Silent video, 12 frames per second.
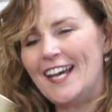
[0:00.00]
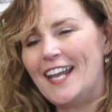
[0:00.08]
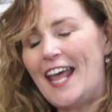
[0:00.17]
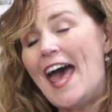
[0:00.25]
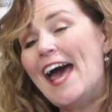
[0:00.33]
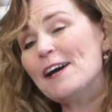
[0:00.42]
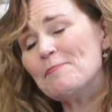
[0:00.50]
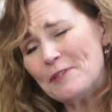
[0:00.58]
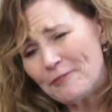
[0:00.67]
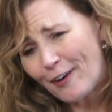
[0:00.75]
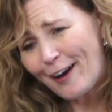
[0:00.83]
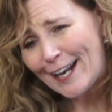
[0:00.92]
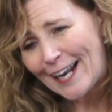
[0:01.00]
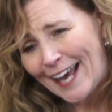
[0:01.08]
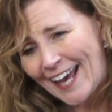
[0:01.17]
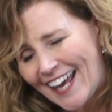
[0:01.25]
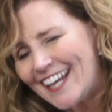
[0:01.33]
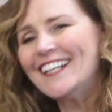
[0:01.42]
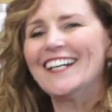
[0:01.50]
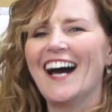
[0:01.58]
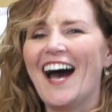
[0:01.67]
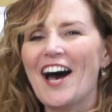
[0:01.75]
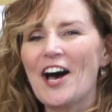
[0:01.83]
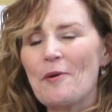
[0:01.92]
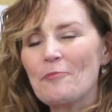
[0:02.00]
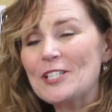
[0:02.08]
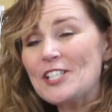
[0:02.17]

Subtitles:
and happy Friday. We